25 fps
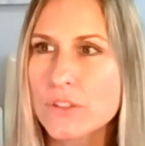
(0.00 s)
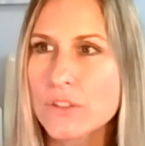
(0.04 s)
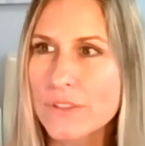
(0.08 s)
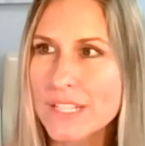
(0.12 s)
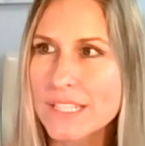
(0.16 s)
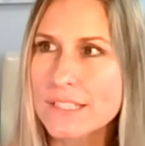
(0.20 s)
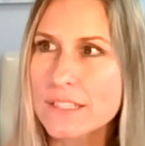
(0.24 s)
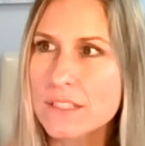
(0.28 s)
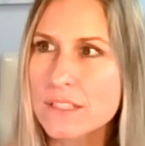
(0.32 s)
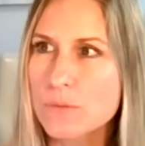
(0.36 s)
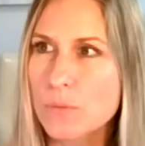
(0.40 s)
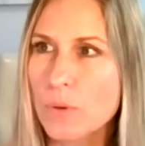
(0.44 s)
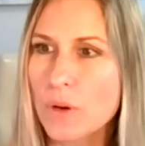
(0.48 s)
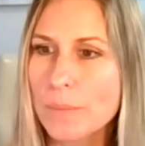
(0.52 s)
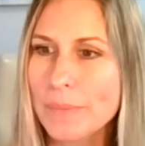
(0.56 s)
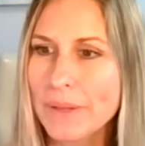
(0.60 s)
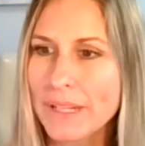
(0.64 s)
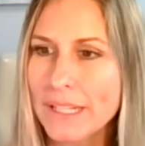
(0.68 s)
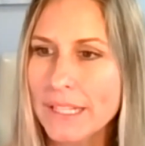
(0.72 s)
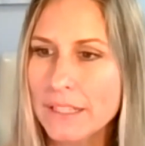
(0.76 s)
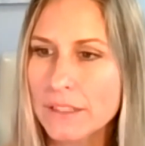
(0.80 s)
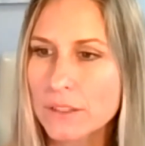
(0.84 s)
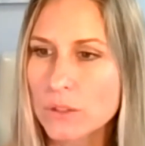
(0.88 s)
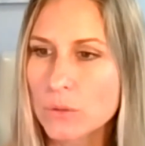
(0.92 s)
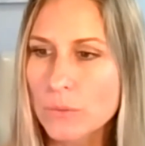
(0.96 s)
So this is where
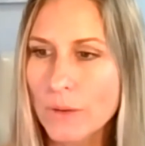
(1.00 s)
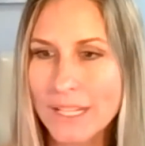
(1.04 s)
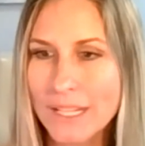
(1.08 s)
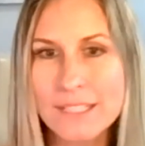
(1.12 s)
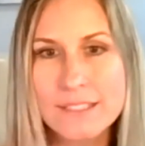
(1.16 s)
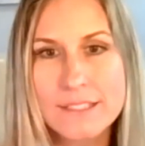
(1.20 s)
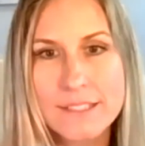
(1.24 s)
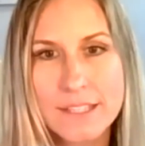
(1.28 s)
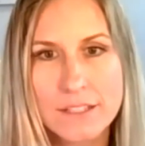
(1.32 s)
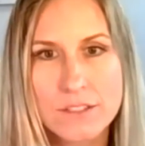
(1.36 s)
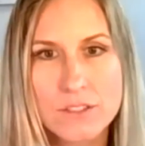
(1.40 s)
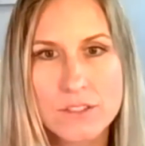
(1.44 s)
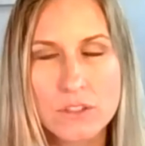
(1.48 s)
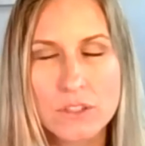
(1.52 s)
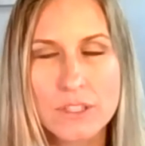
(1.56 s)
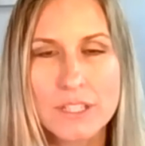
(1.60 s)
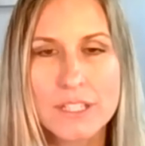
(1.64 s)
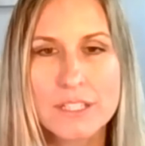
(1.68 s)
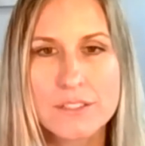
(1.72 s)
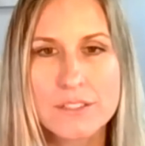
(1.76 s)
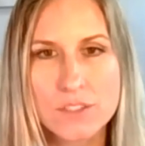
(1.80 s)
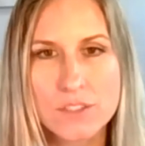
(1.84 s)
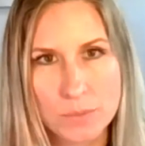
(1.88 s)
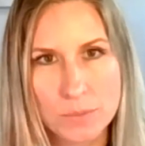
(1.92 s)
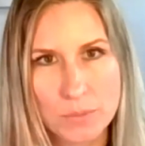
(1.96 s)
picking the right center
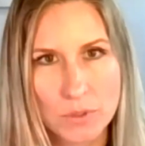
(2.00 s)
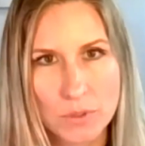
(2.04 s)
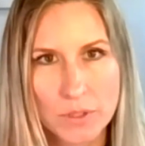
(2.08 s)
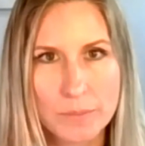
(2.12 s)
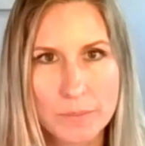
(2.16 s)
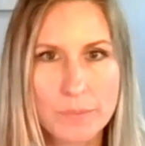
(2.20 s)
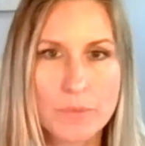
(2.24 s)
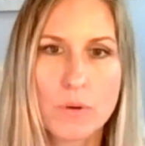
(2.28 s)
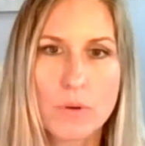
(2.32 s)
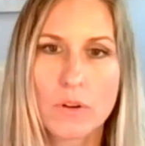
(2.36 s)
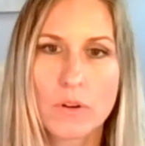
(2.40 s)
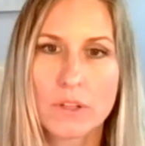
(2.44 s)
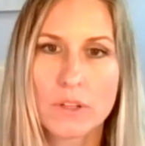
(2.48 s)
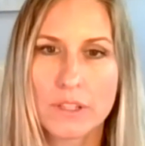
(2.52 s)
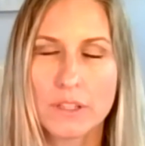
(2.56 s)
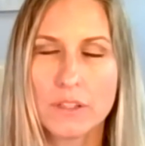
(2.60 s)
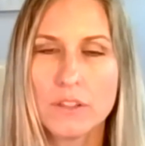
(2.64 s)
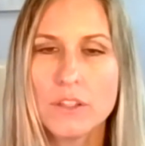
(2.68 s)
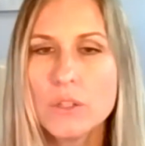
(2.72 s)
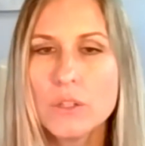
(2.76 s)
is super important.